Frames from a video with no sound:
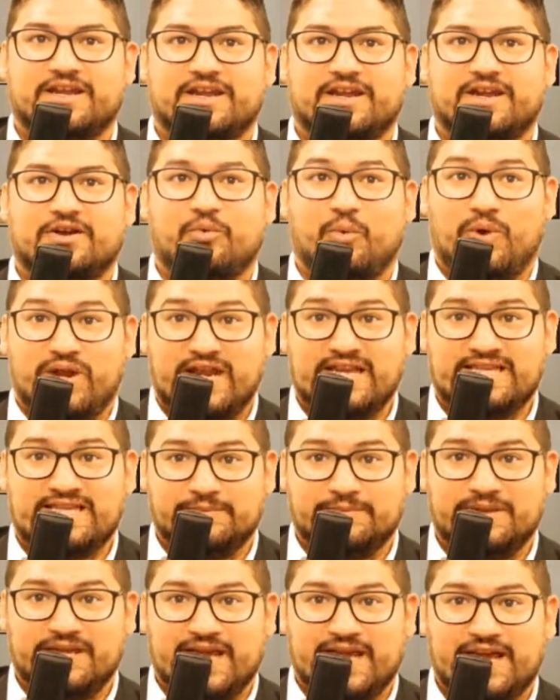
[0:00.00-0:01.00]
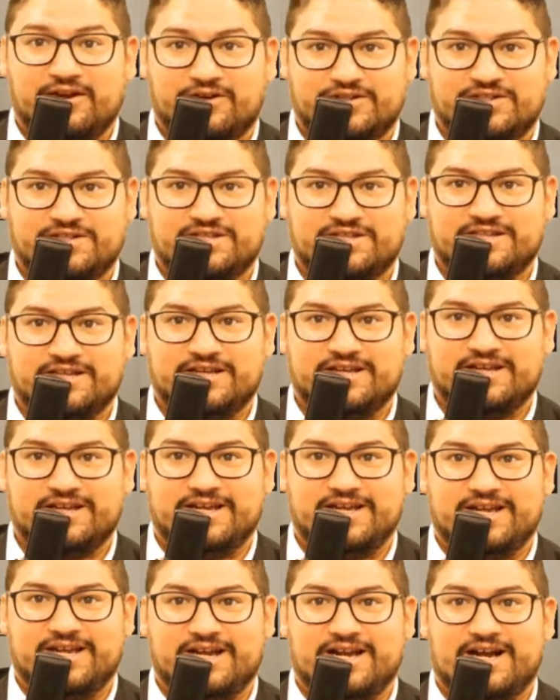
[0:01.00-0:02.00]
We need something else,
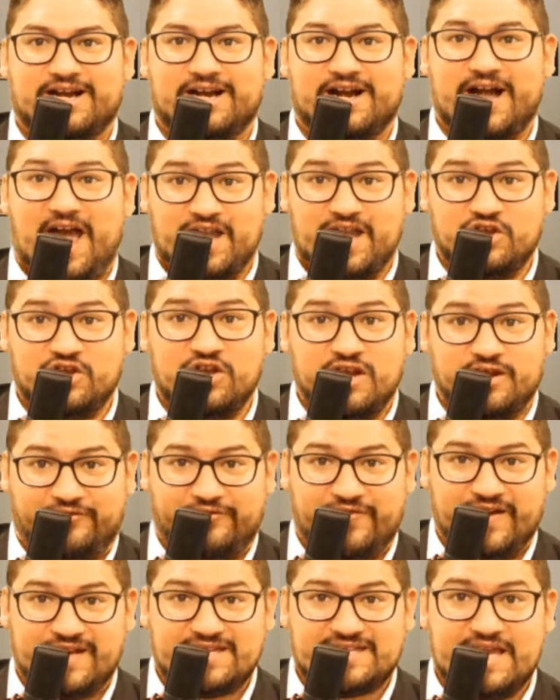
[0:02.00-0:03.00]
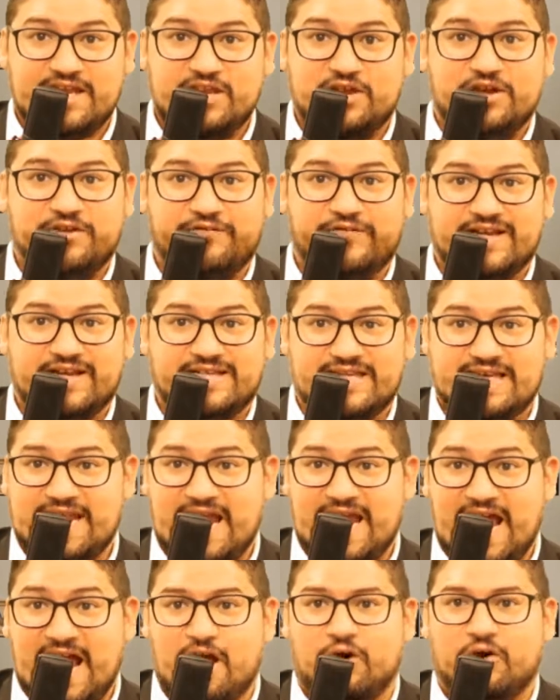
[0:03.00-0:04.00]
and you need to fix it. You need to fix it
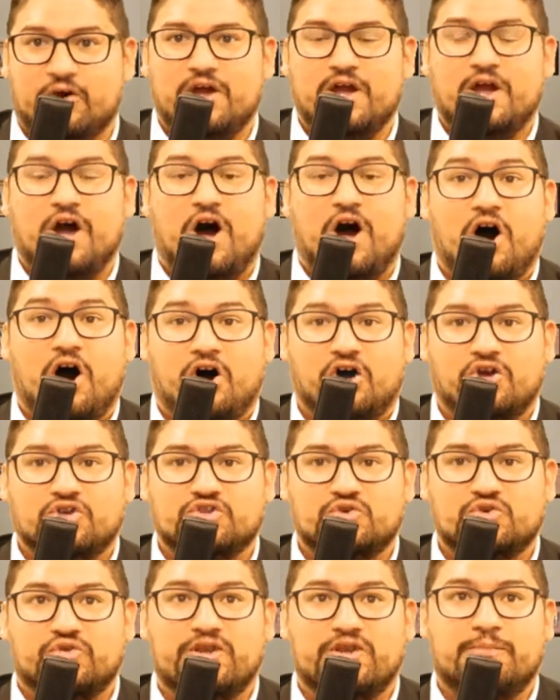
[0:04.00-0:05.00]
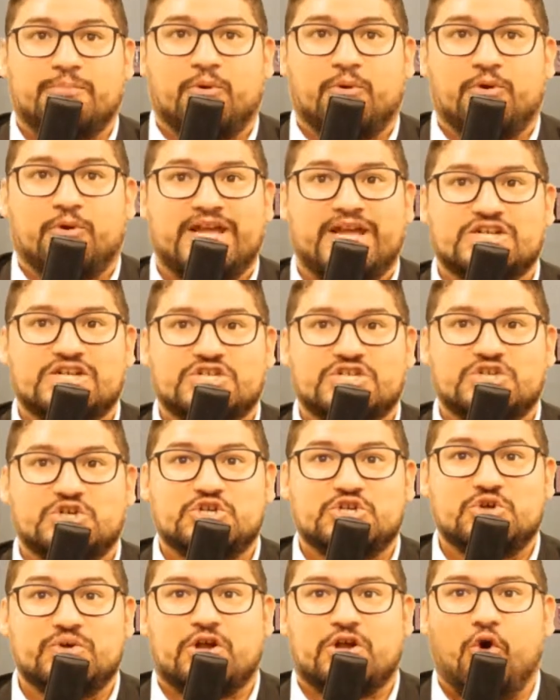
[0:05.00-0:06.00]
now." Also, the important issue
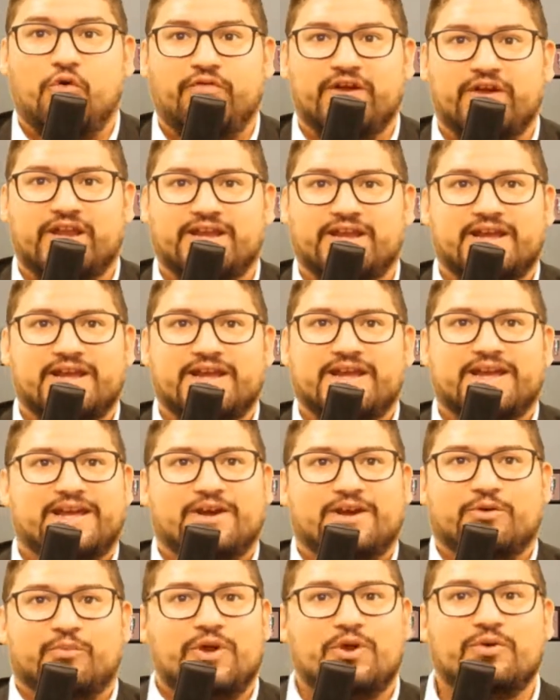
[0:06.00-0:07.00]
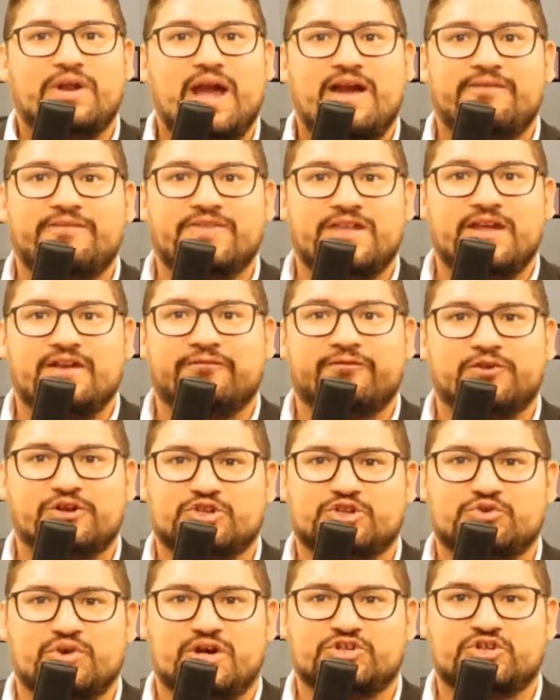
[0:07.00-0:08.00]
is COVID. We don't have the
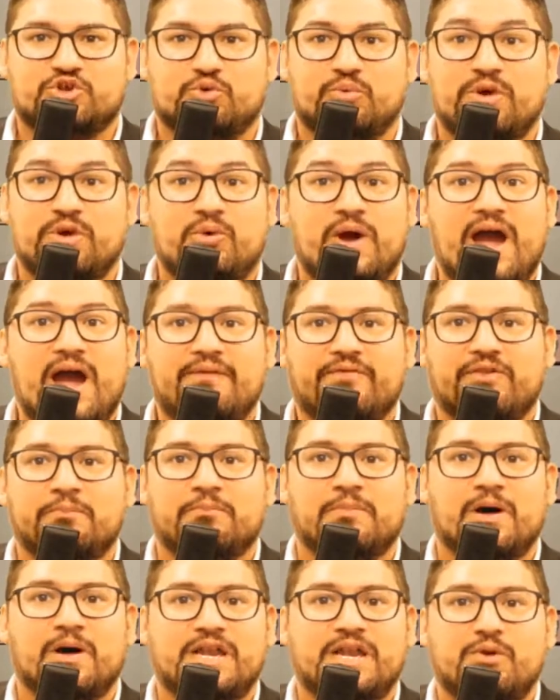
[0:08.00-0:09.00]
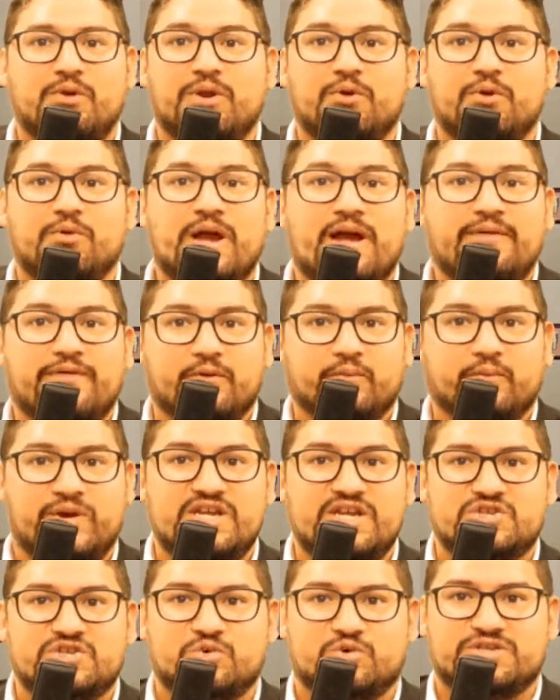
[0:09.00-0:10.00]
infrastructure. We don't have the money. We don't have the
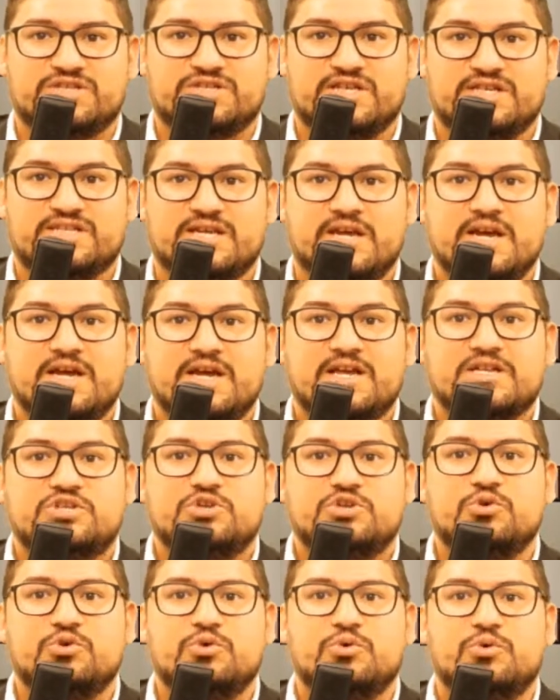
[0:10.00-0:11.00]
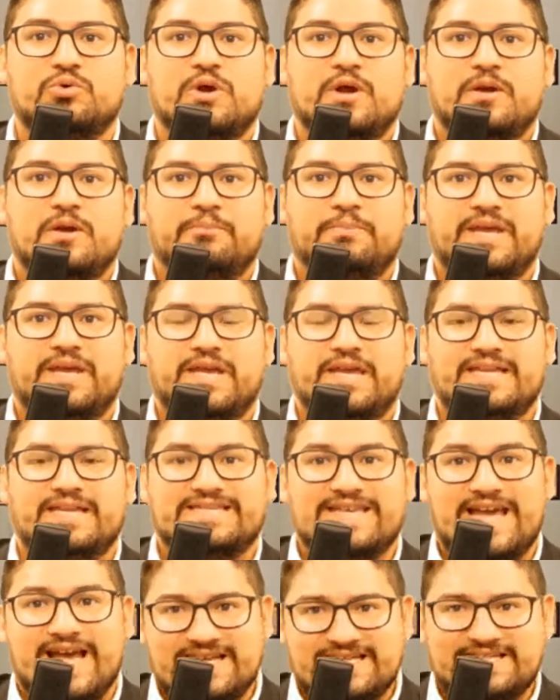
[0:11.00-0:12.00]
resources to be
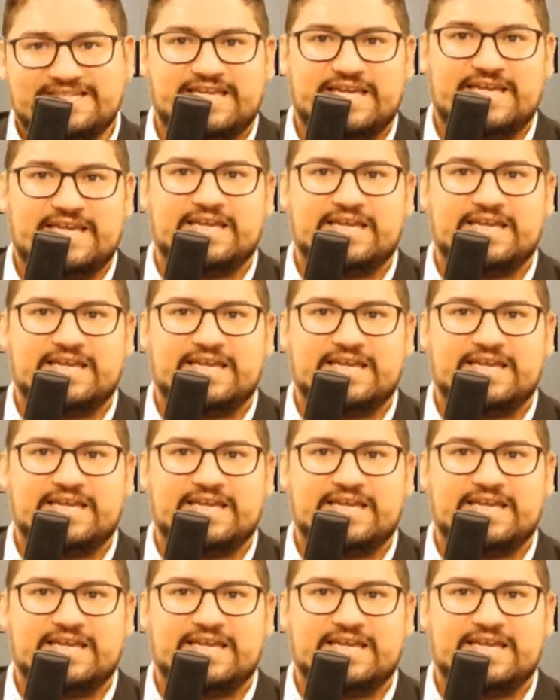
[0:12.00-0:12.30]
testing